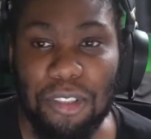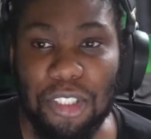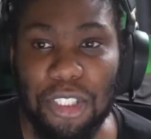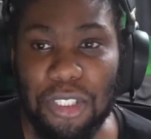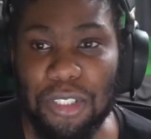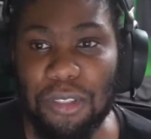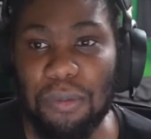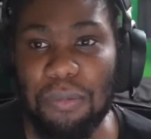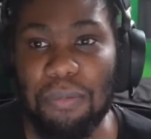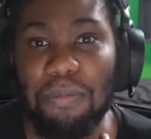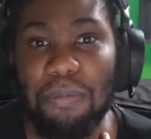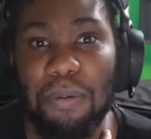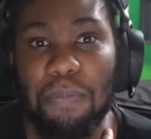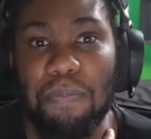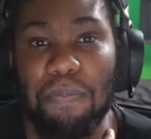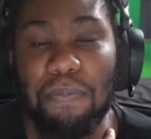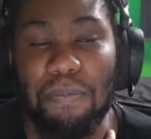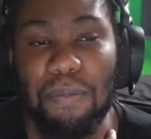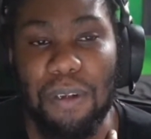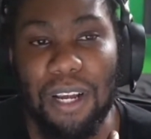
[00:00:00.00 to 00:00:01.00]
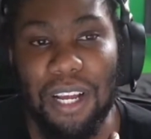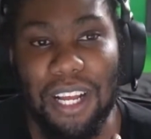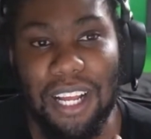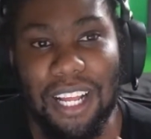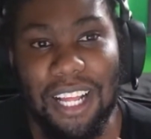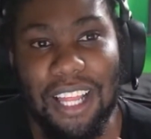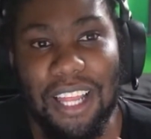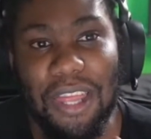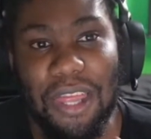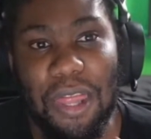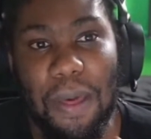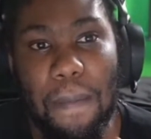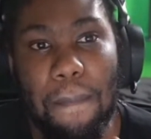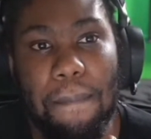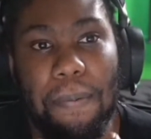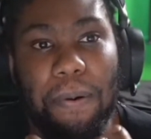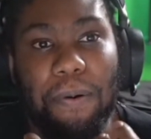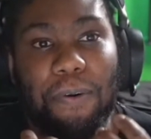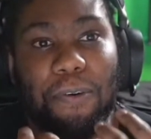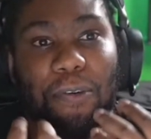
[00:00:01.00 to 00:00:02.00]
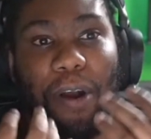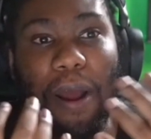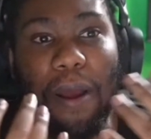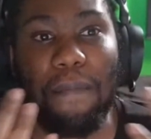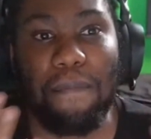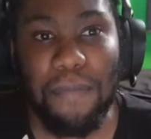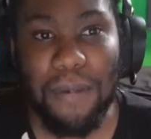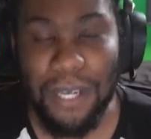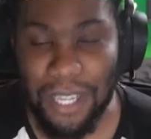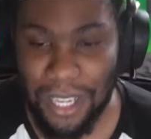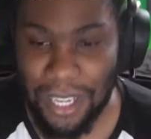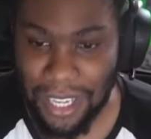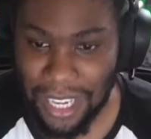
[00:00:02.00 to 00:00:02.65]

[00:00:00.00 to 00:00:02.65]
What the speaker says: just the Prem.